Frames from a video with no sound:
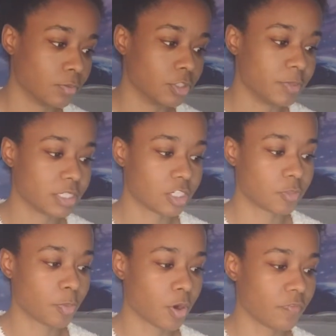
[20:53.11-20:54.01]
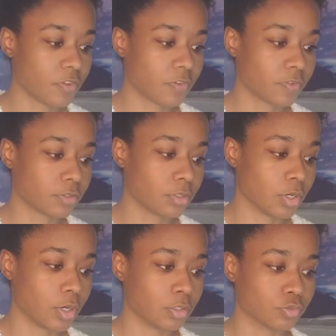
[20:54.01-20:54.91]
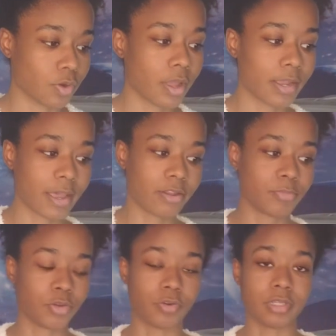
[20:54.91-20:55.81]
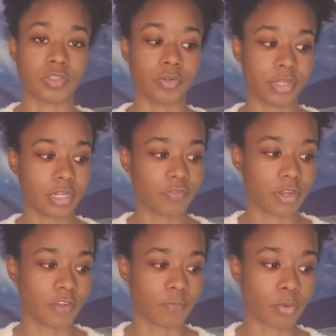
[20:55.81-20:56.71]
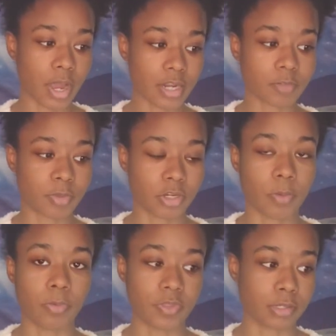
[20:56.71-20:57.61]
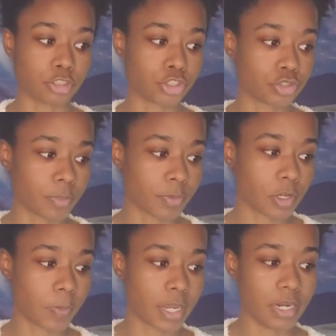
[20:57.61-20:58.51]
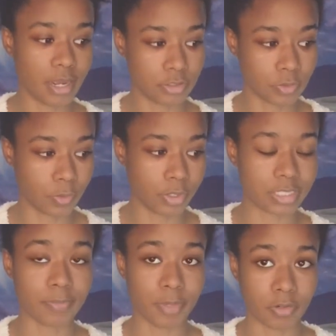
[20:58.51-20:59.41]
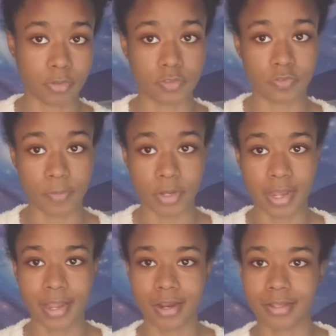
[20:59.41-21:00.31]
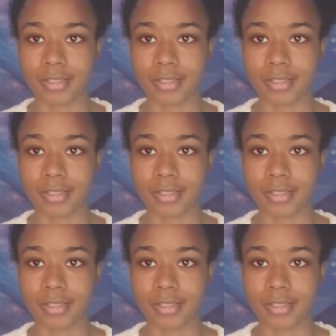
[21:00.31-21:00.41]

Which means it is perfect for drawing out impurities or getting rid of product buildup without stripping away natural oils and minerals from your hair.